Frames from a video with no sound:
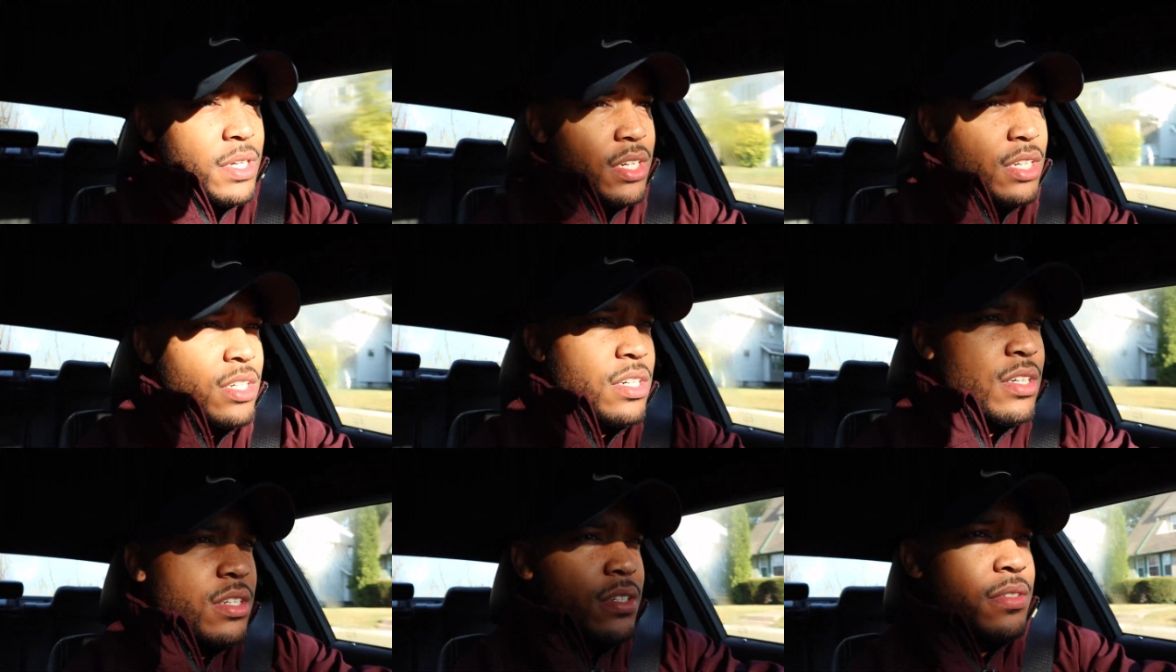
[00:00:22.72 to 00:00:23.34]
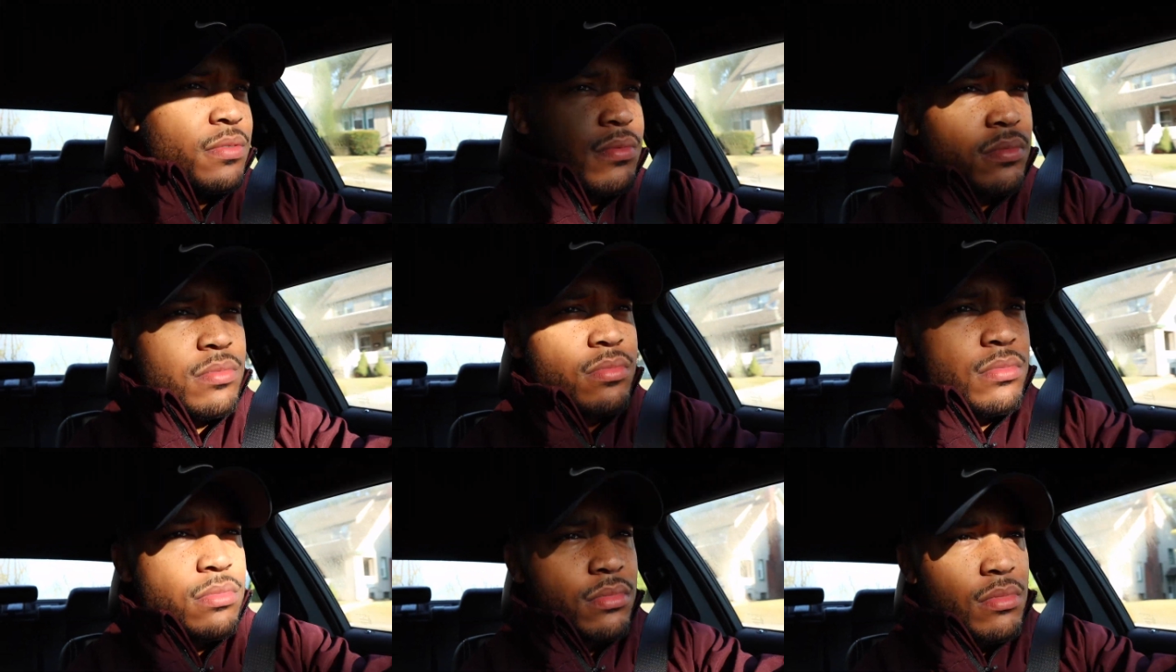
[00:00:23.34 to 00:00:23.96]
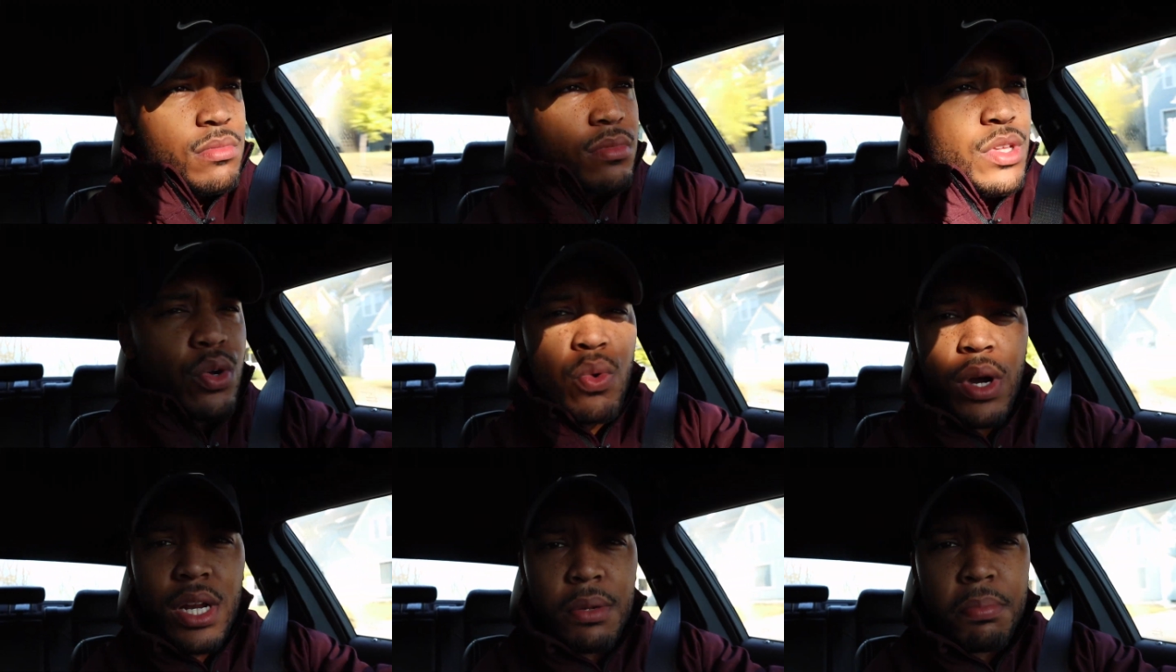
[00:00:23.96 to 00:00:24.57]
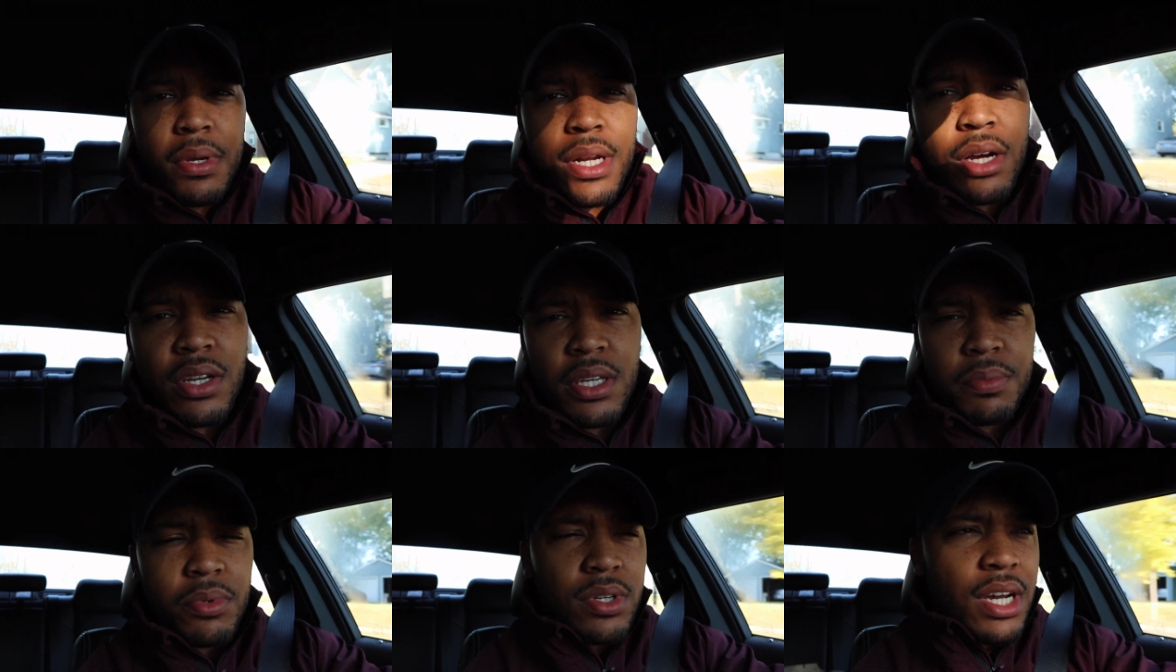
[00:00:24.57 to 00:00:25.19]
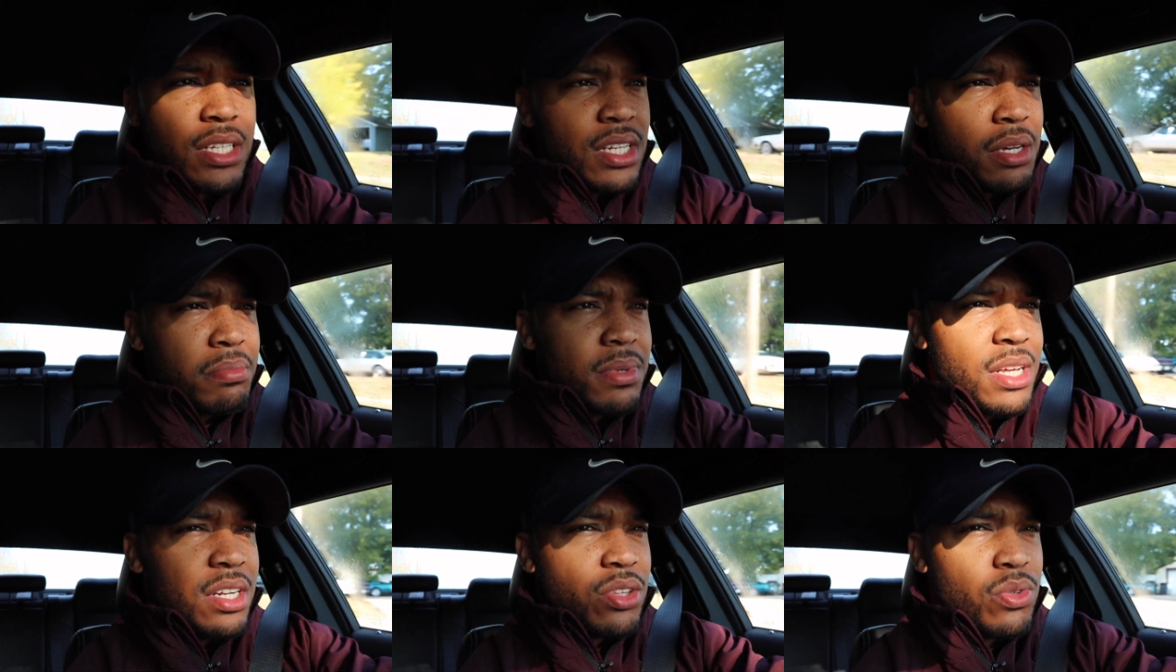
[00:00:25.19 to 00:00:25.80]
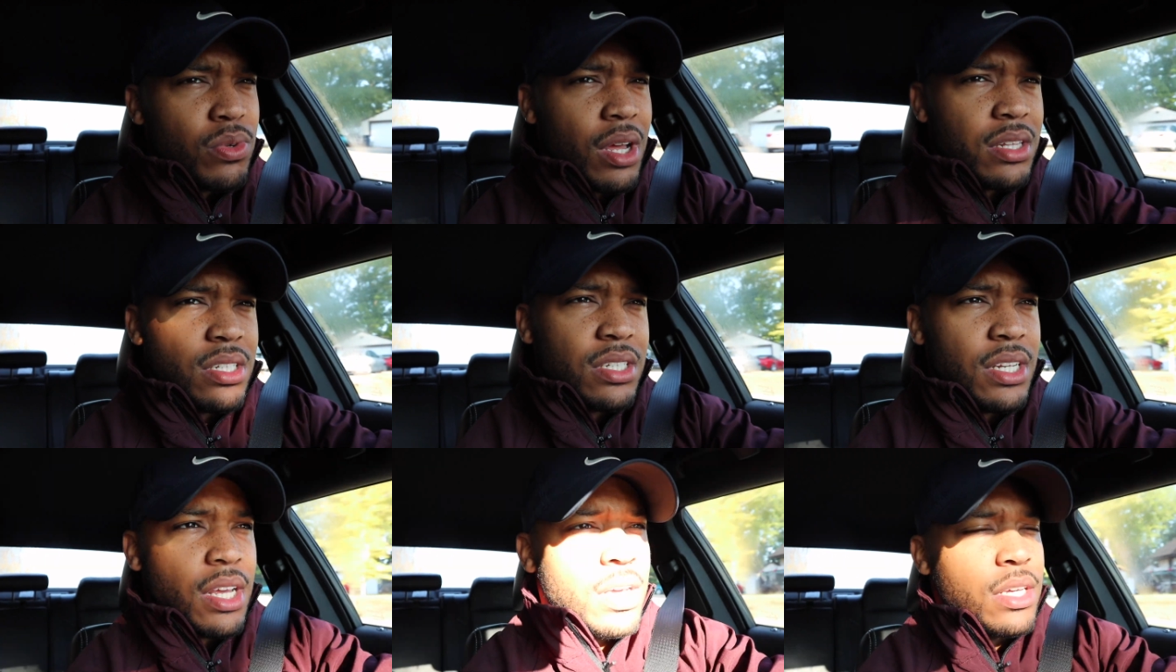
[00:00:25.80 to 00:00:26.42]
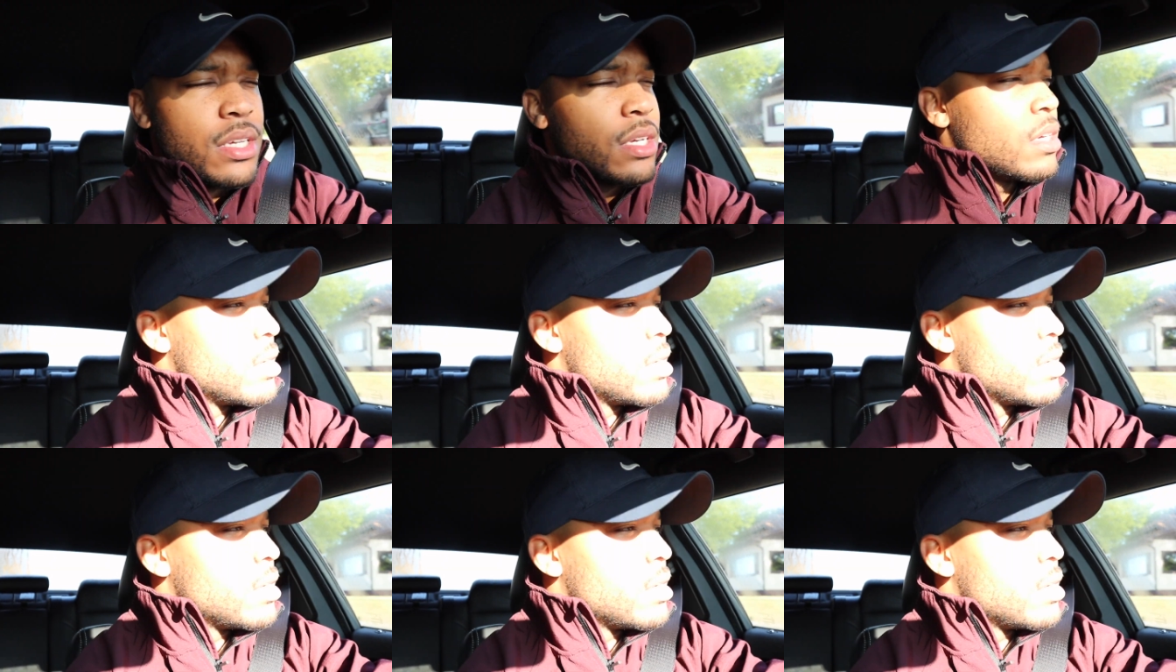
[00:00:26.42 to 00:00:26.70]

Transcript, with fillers: been here, quite a bit. I'll keep you guys updated throughout the day,